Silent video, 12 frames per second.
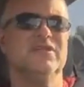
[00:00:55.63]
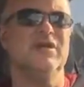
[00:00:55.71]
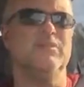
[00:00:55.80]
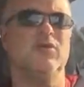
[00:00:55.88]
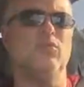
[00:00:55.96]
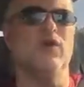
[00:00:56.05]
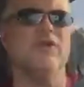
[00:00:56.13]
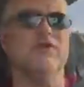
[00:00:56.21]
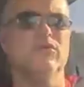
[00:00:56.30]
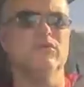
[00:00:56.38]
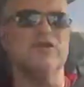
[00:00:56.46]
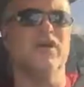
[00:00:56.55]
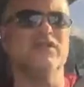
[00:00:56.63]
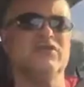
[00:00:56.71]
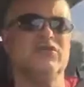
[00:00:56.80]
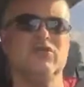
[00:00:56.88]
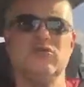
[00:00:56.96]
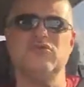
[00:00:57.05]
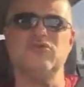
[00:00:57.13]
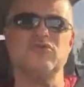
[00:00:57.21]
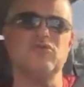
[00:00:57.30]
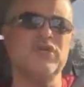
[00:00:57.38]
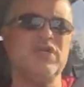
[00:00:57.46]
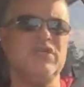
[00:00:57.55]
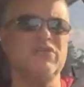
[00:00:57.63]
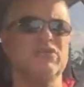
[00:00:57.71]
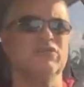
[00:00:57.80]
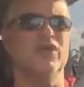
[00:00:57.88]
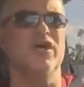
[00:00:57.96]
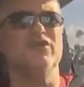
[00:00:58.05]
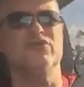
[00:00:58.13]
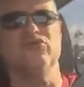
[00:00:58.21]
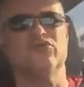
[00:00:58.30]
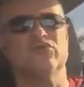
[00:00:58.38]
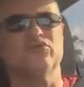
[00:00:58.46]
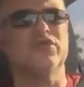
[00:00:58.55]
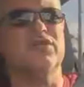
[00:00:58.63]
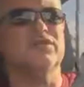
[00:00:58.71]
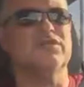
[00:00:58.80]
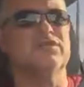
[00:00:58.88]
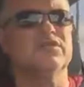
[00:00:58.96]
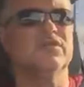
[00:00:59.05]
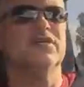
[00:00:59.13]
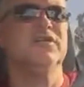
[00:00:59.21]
about whether or not to use treats or not use treats,